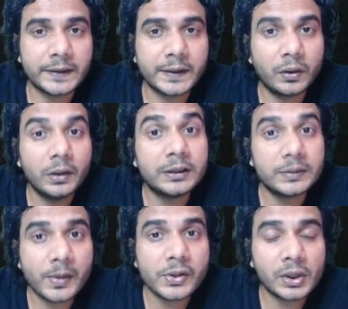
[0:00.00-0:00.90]
are called
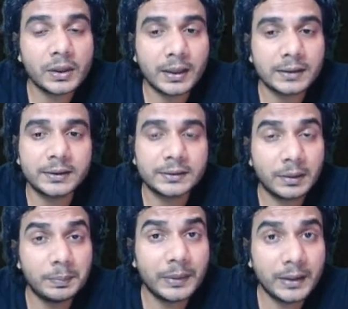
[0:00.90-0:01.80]
special classes,
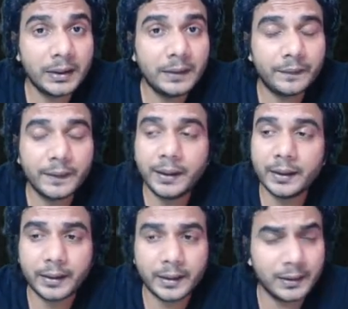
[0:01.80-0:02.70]
completely free,
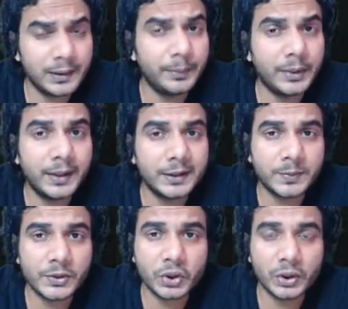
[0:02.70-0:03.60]
unlimited
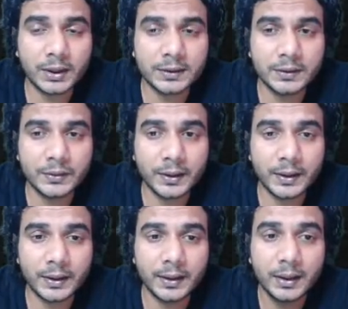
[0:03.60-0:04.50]
special classes you can
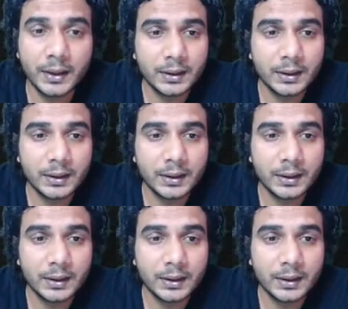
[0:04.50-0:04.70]
attend.